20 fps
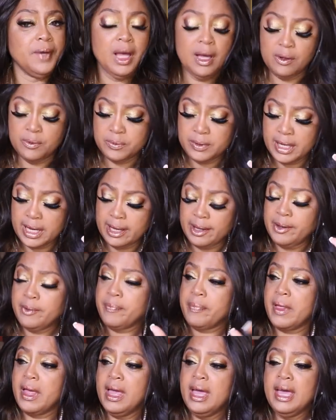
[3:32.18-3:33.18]
Okay.
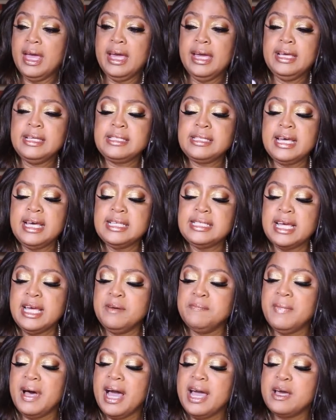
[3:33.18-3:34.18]
It says,
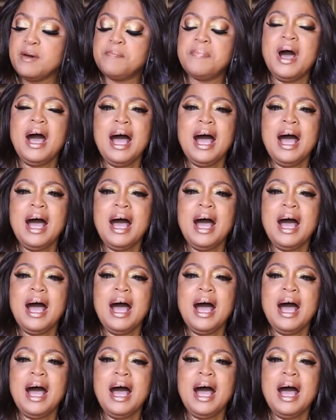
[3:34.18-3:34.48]
am I